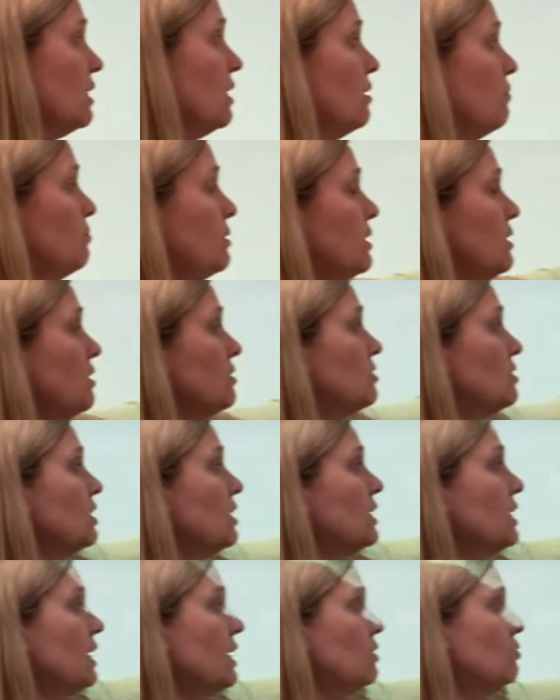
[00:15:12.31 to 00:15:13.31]
because
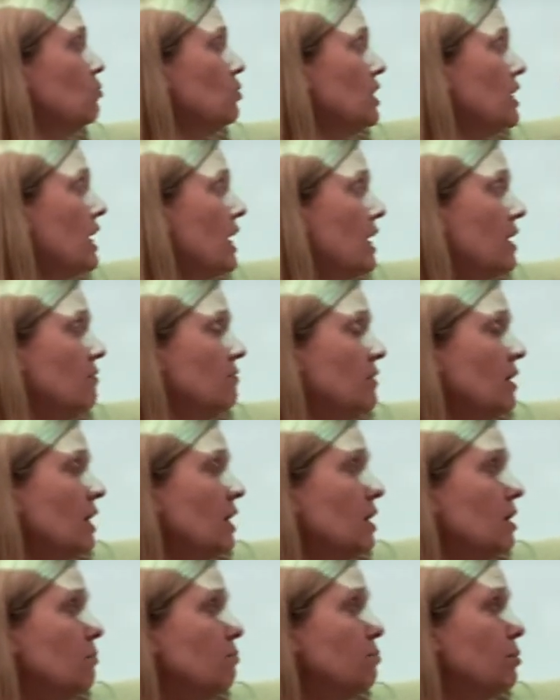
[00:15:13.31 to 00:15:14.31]
again, we have
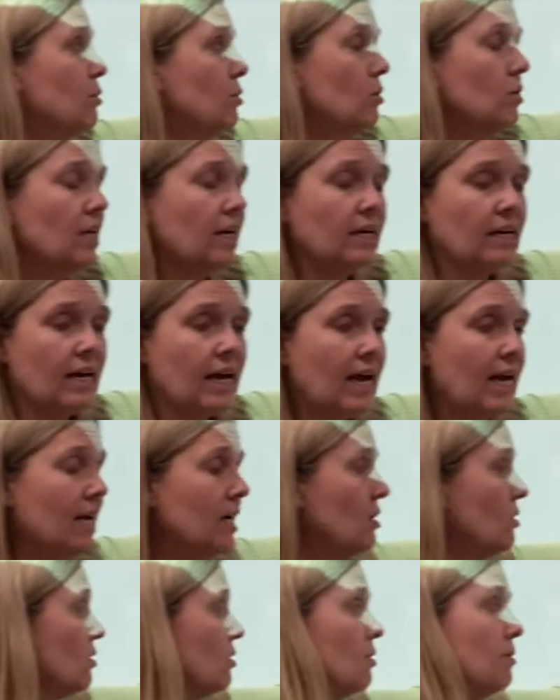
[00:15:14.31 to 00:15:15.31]
a pull at an
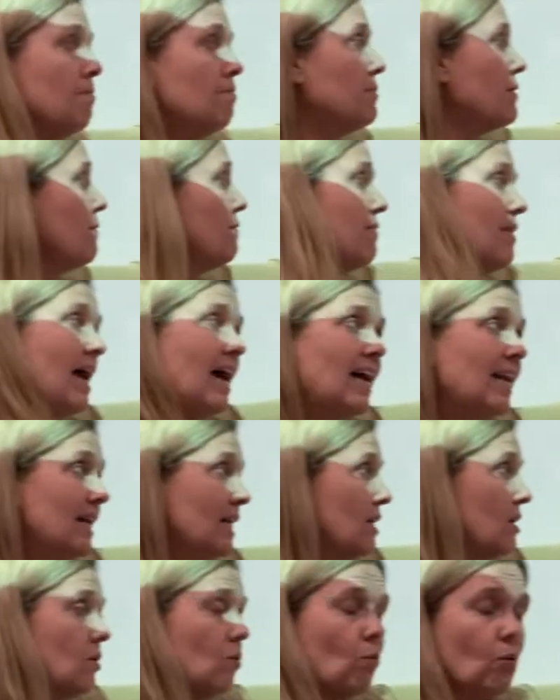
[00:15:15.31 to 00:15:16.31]
angle. That ain't
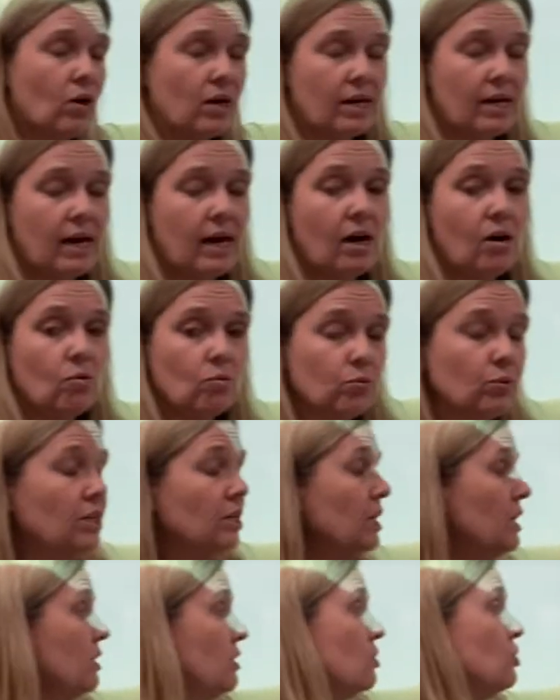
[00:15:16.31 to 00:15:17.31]
gonna work out. We
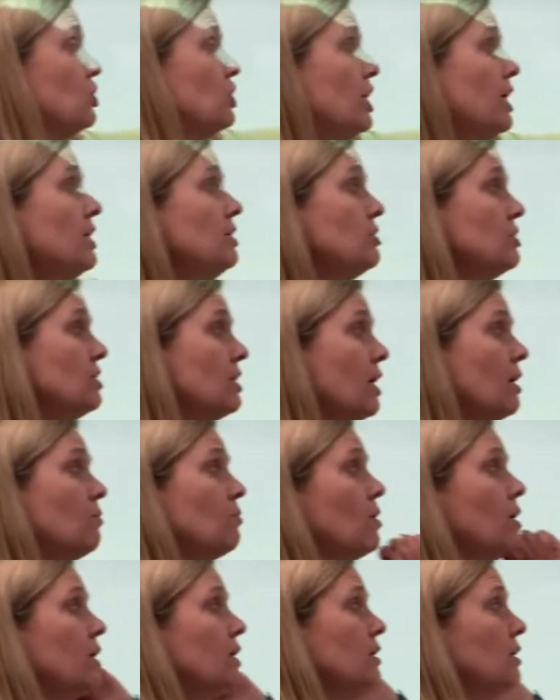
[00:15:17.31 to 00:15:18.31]
need to change that,
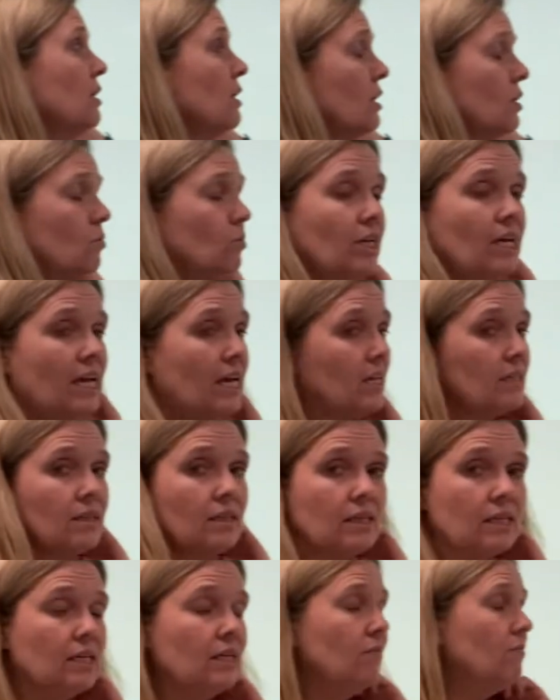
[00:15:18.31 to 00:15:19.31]
right? We
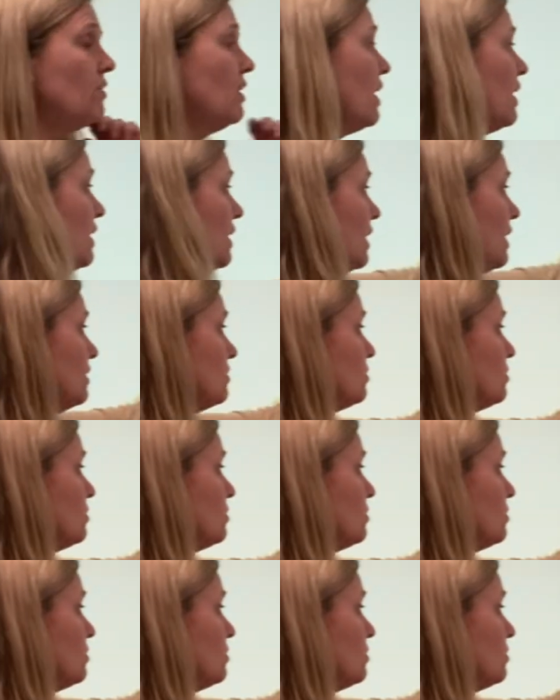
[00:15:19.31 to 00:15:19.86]
can't leave that at